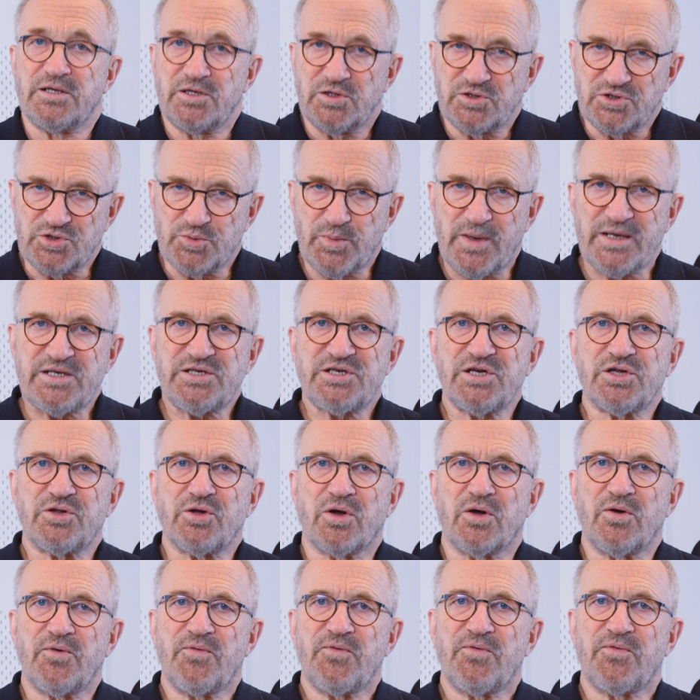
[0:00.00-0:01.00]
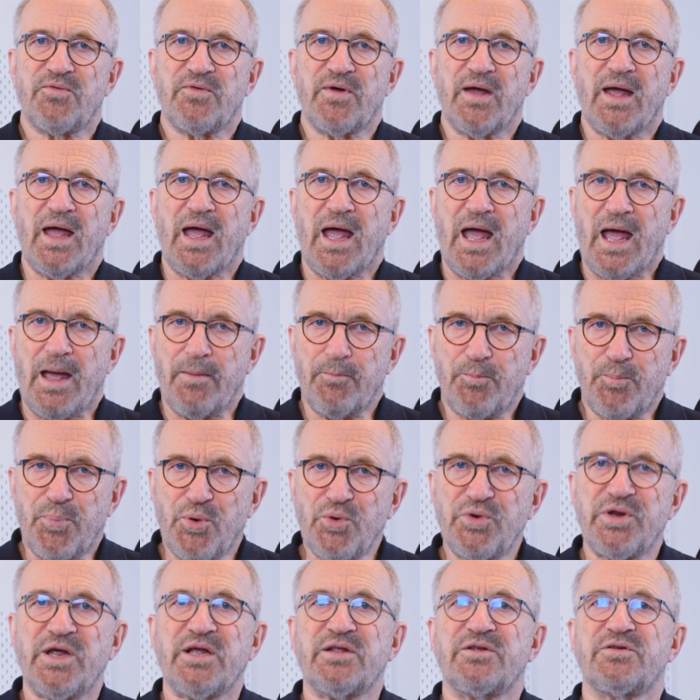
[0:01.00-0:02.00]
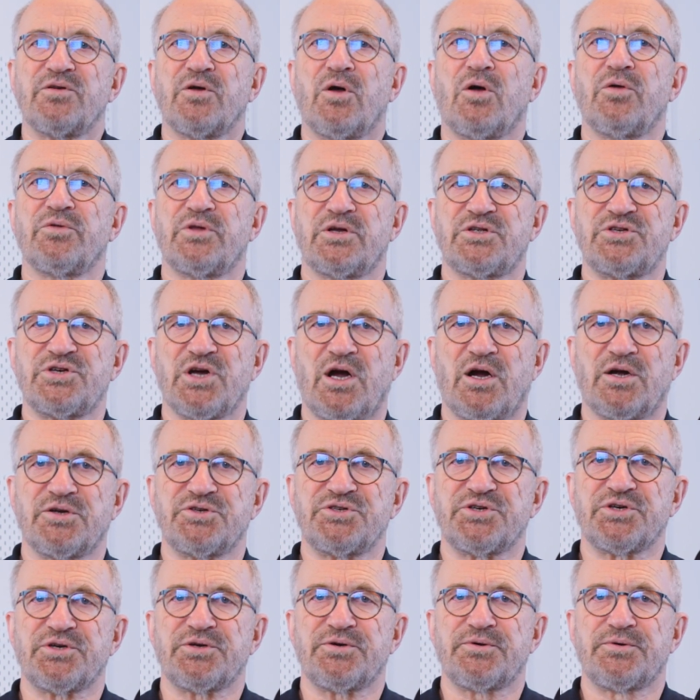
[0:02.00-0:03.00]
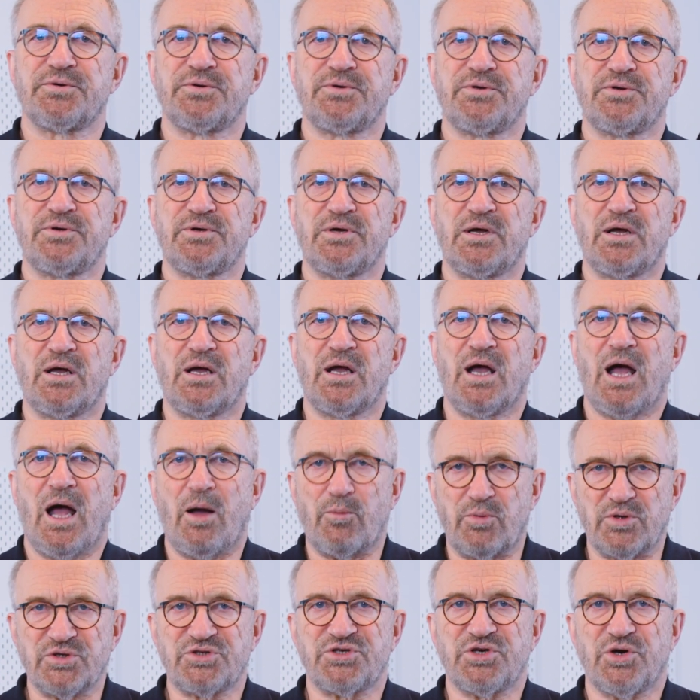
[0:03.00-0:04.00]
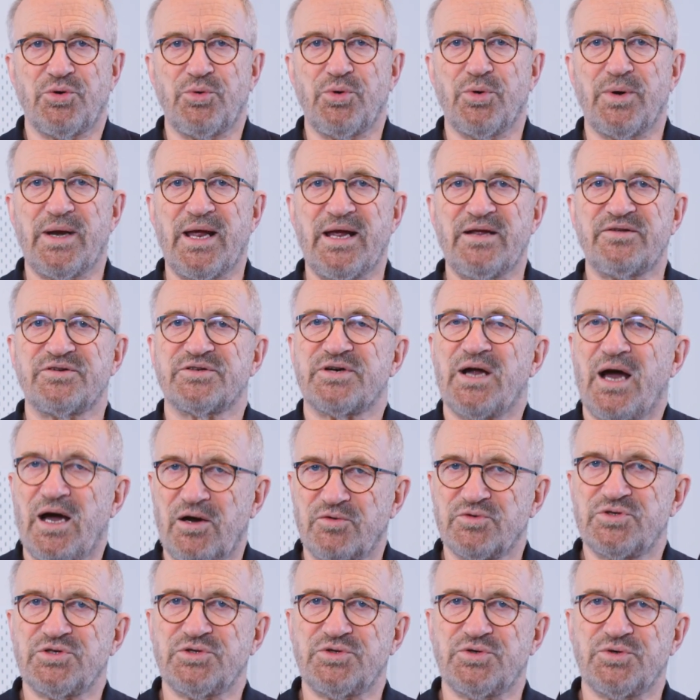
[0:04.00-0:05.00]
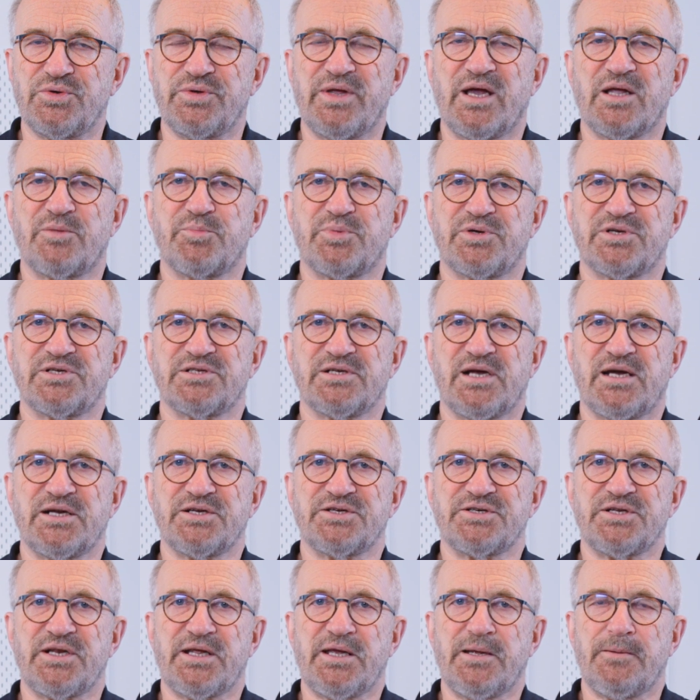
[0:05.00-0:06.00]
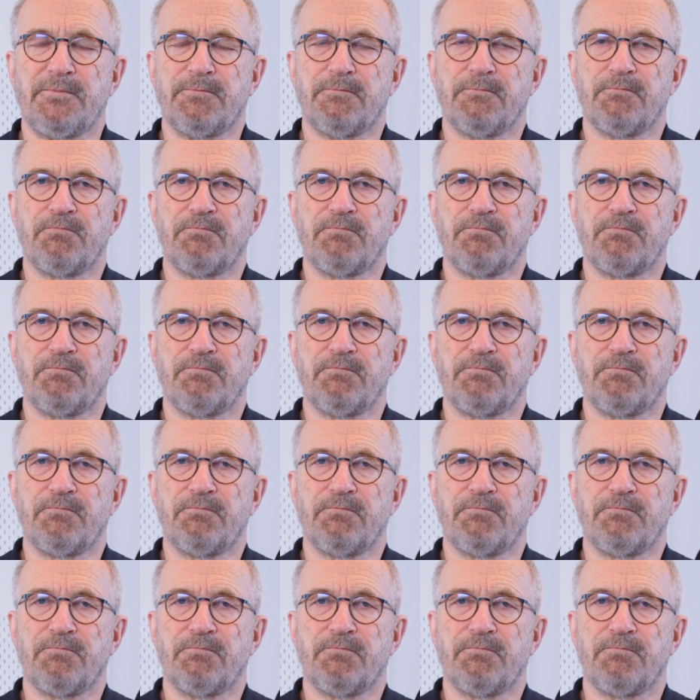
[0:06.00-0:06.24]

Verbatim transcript: switch it off and put it on the charger. I will show you later how to do that precisely.